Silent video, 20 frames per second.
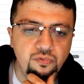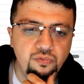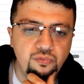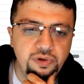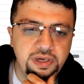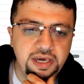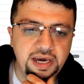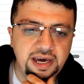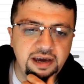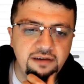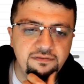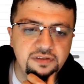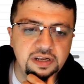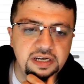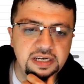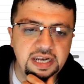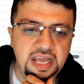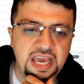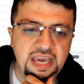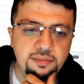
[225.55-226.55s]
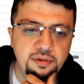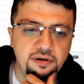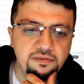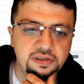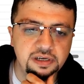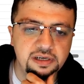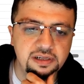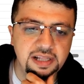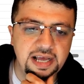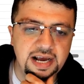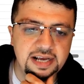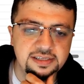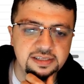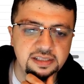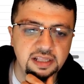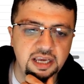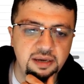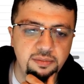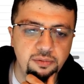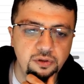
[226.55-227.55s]
we have the name of the
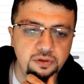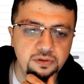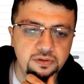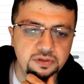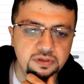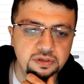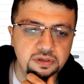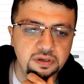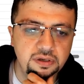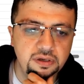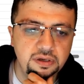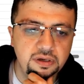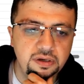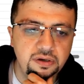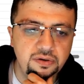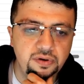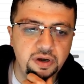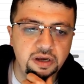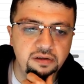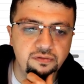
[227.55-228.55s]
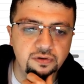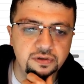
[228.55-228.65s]
class labels, right?